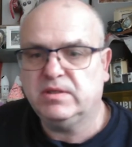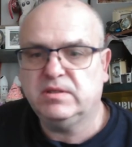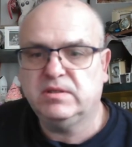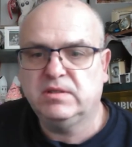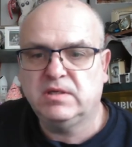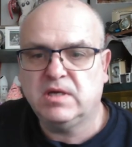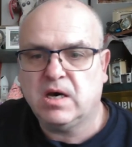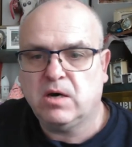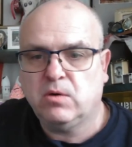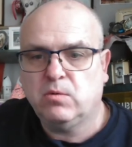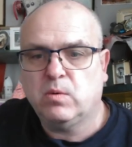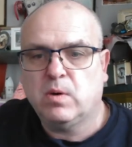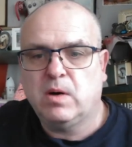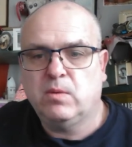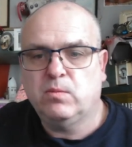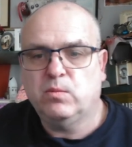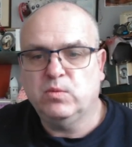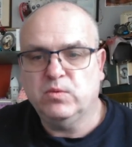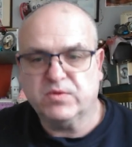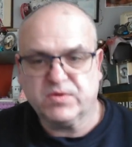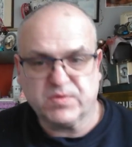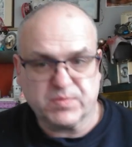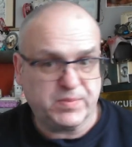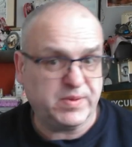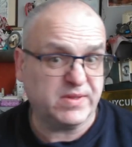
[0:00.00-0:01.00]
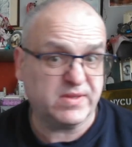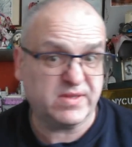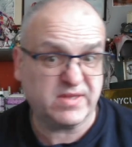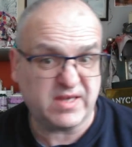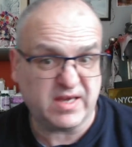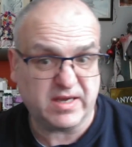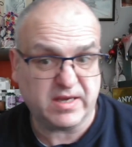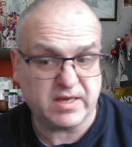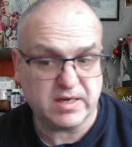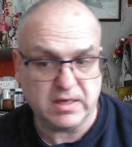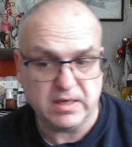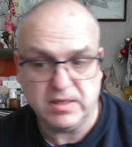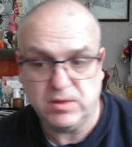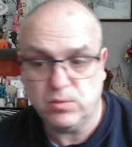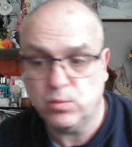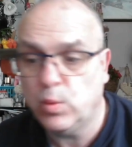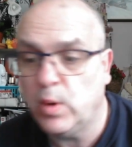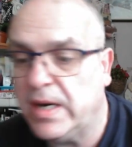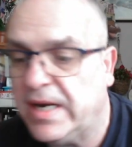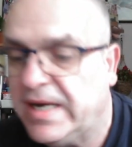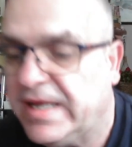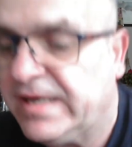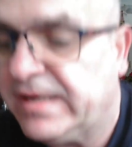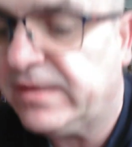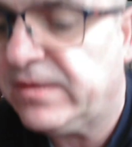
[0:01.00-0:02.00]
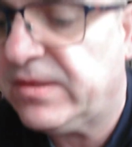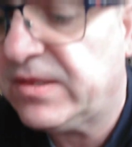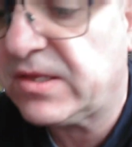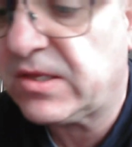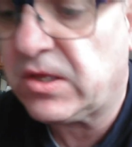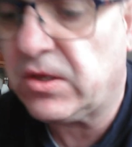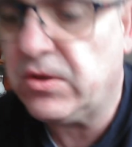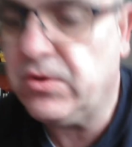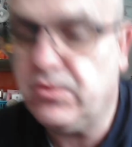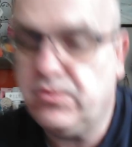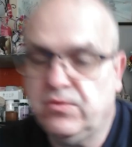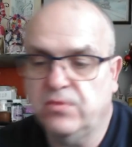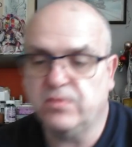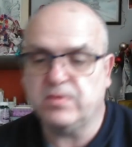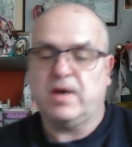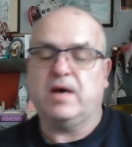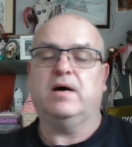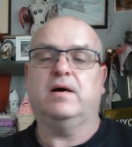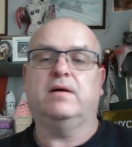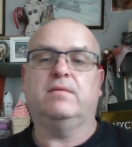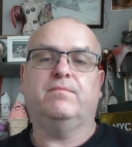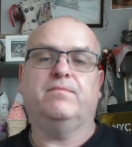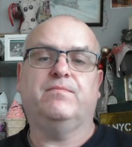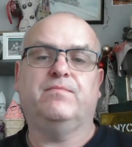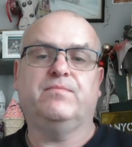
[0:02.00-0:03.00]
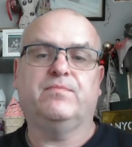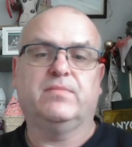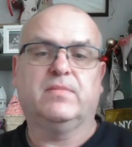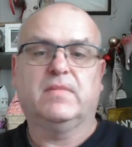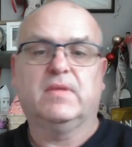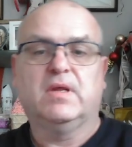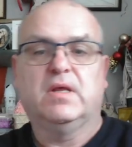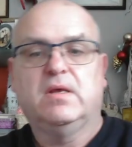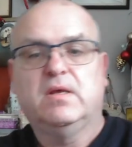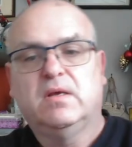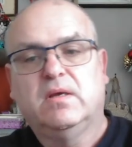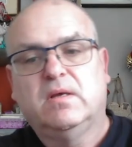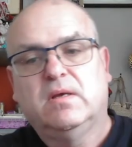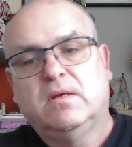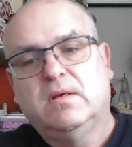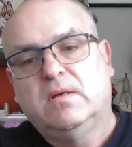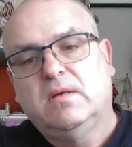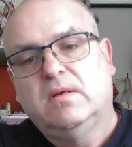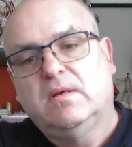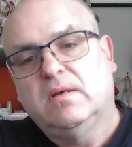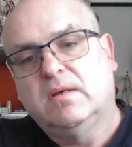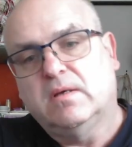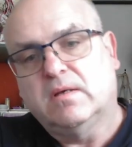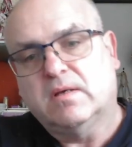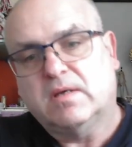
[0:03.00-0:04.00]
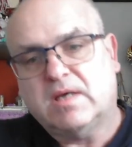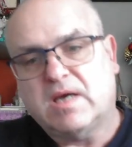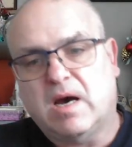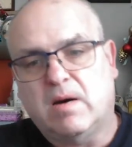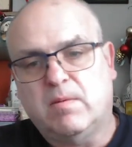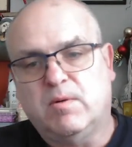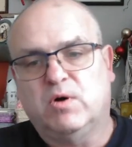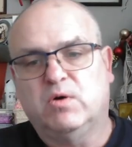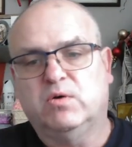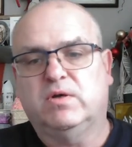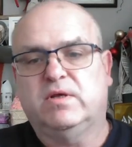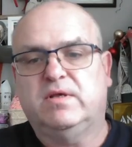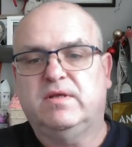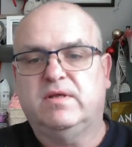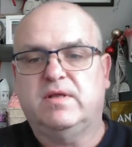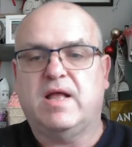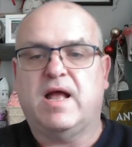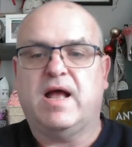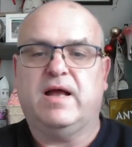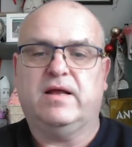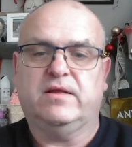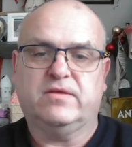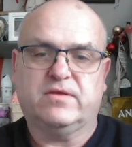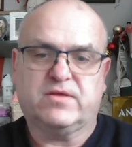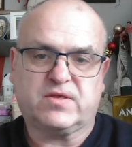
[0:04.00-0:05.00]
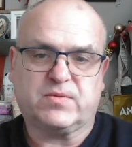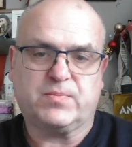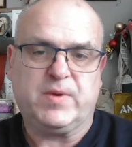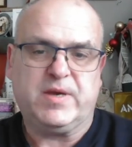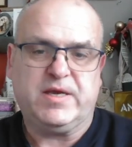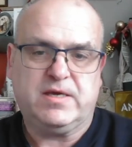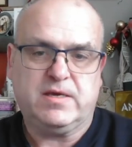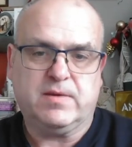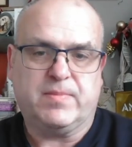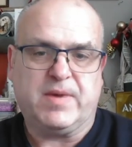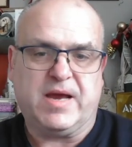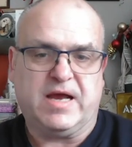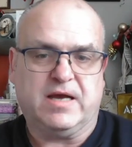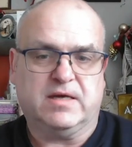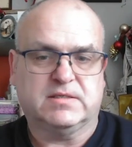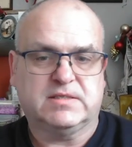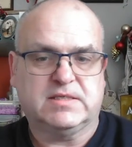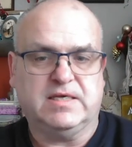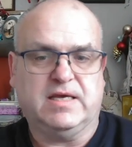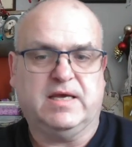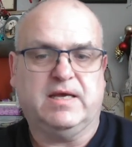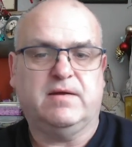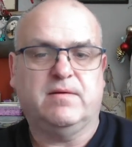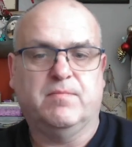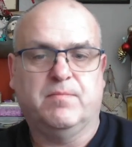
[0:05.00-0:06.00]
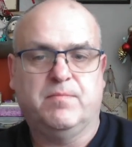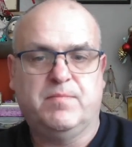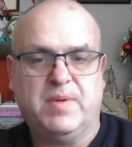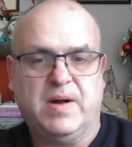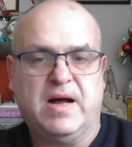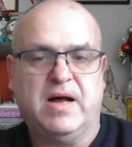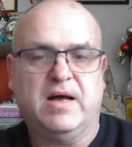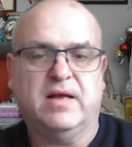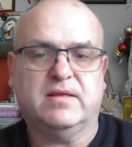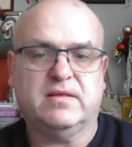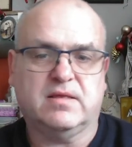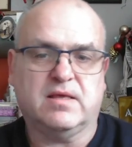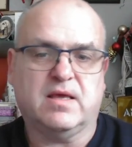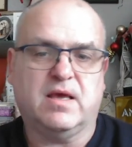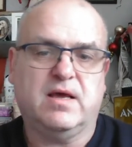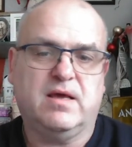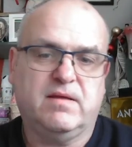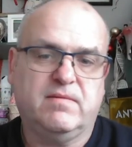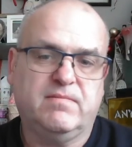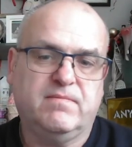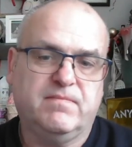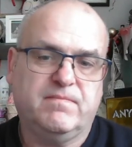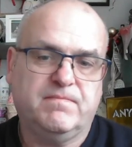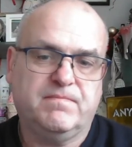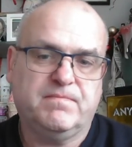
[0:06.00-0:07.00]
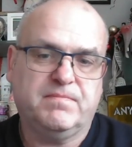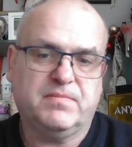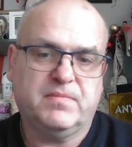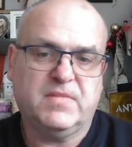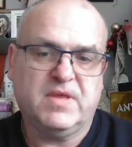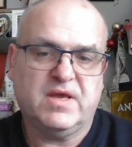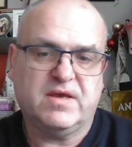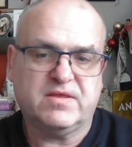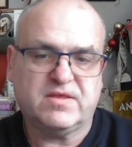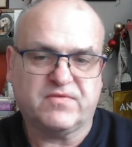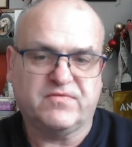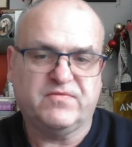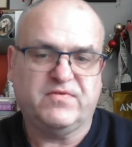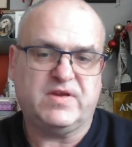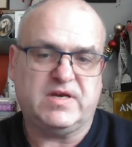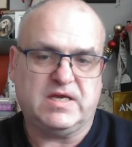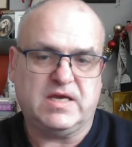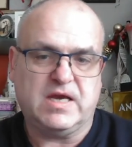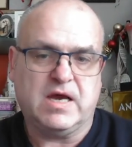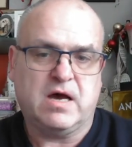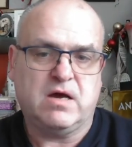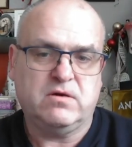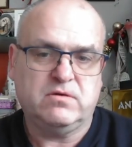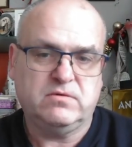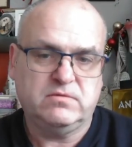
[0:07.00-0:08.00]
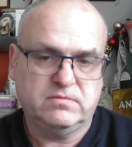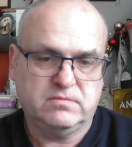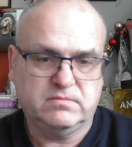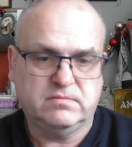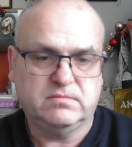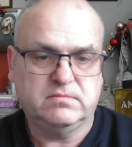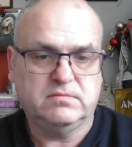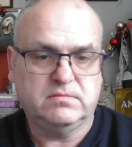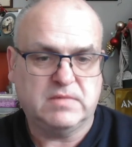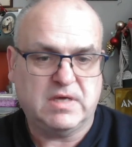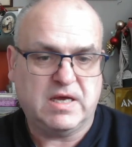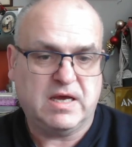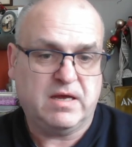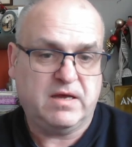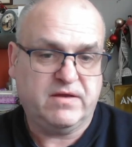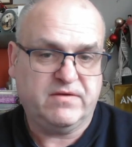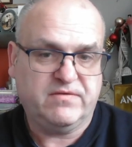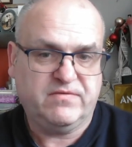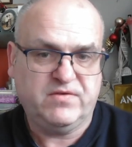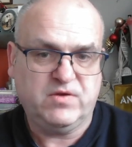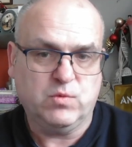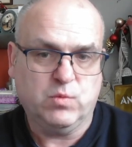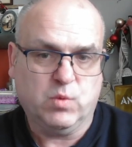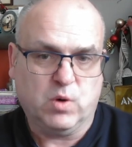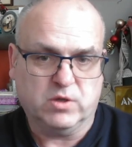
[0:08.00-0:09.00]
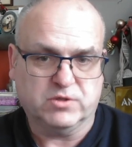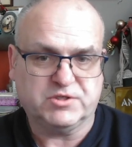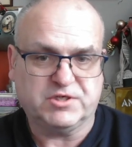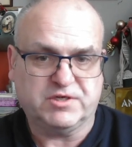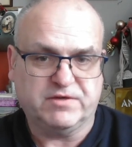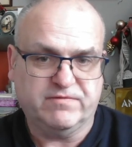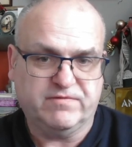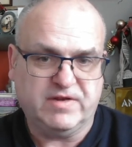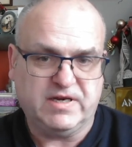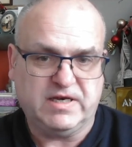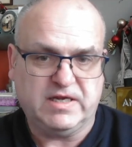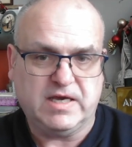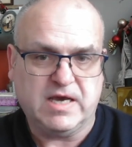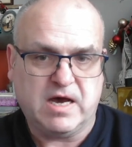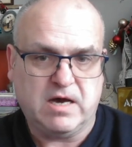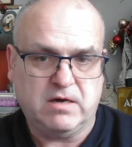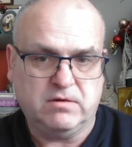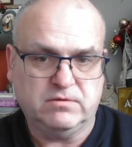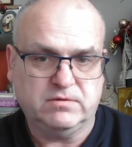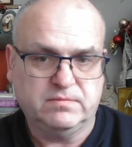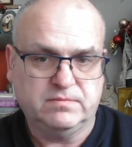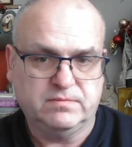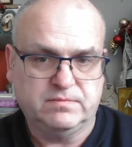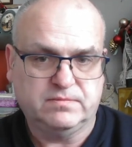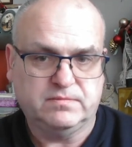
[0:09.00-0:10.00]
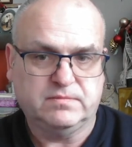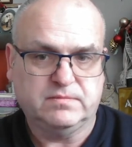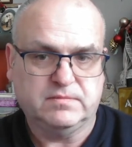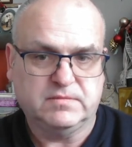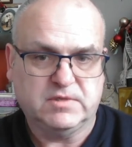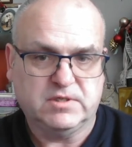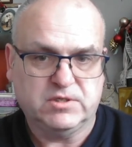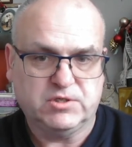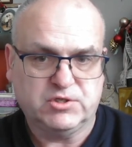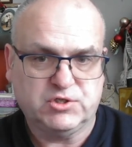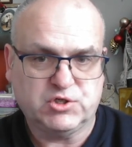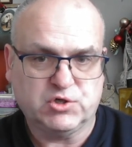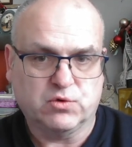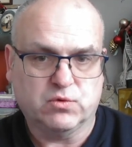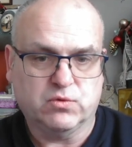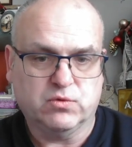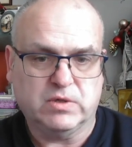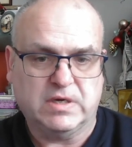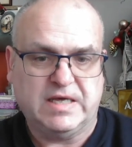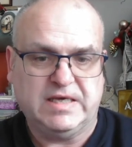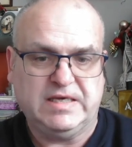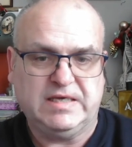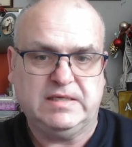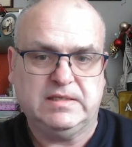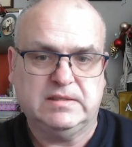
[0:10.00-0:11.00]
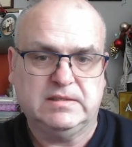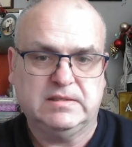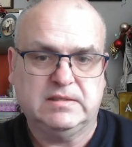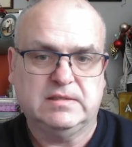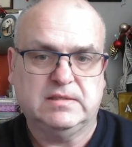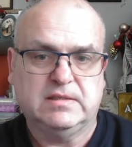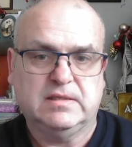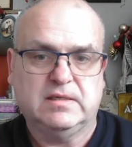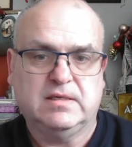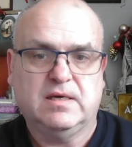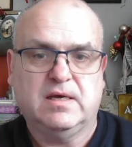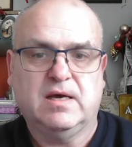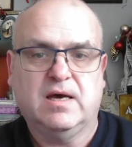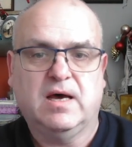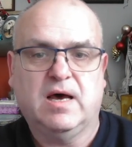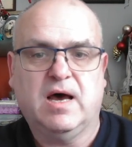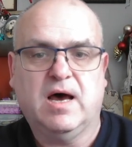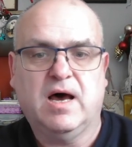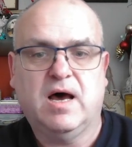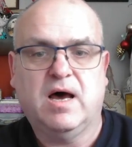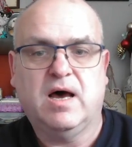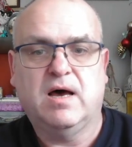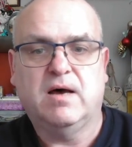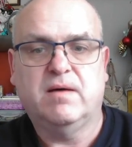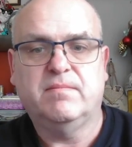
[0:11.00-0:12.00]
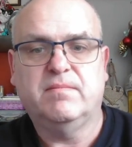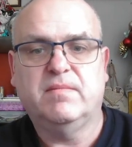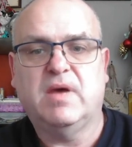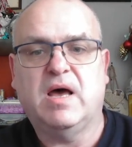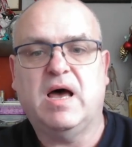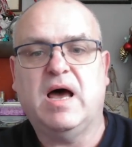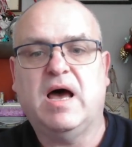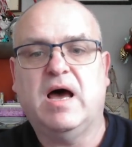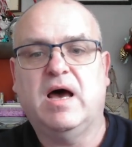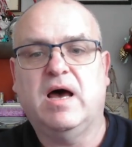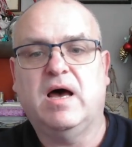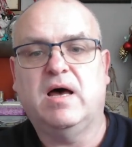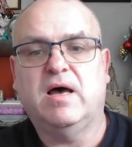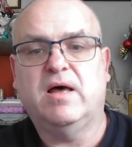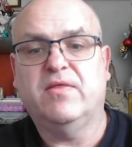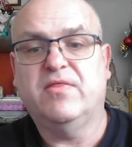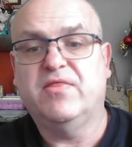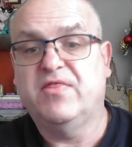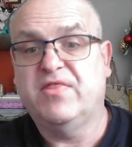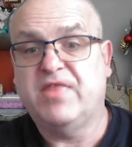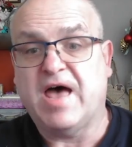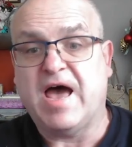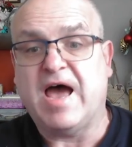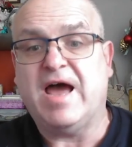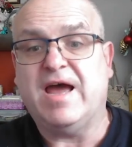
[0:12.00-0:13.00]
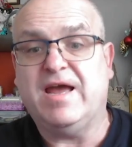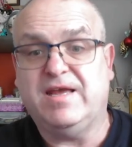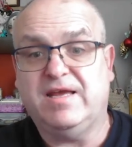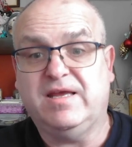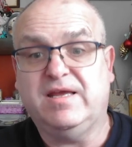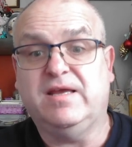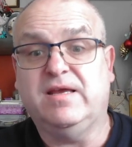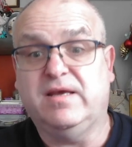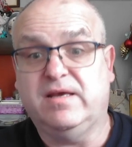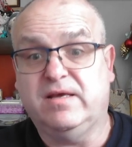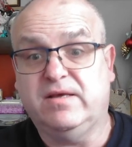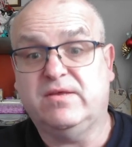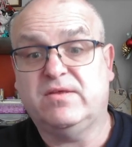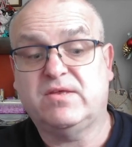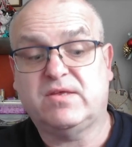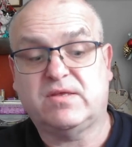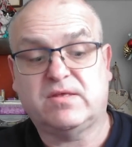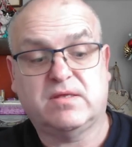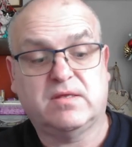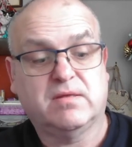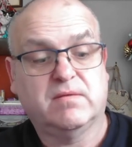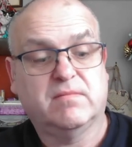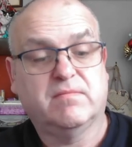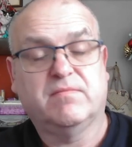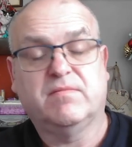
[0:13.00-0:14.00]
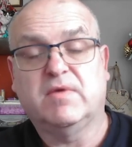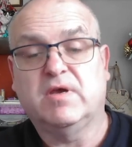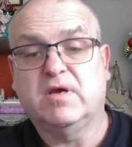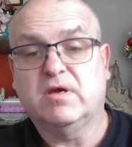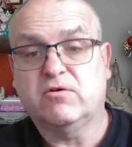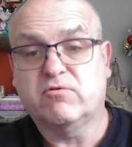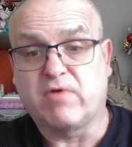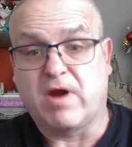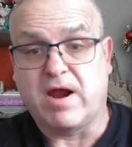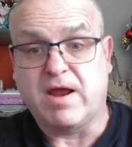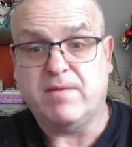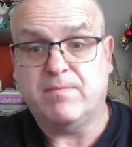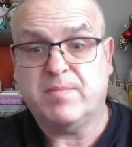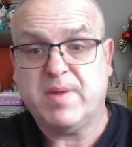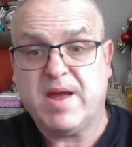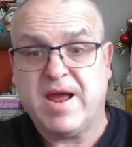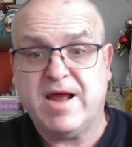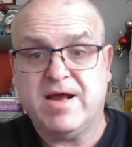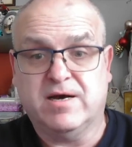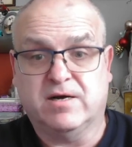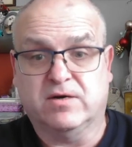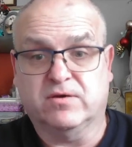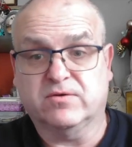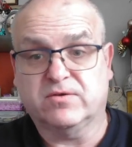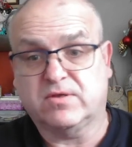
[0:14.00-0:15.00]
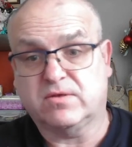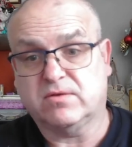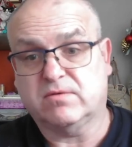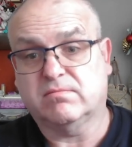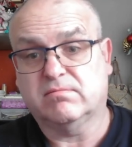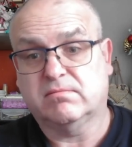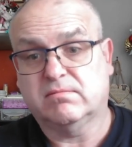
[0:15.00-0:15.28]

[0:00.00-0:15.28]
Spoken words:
no one was particularly willing to come on and speak about it. But there's a video, if you watch the video shortly, that is Graham Powell's